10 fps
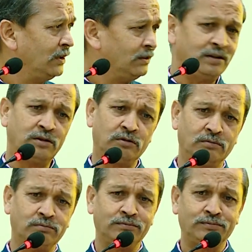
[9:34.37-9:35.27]
and
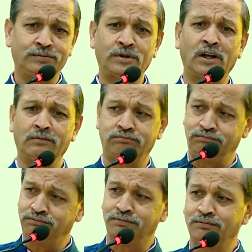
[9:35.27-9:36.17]
sir,
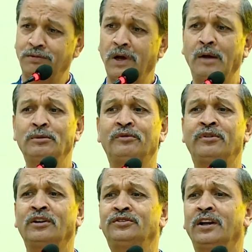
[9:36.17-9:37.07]
I'm a
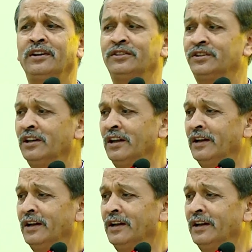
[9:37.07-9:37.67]
first generation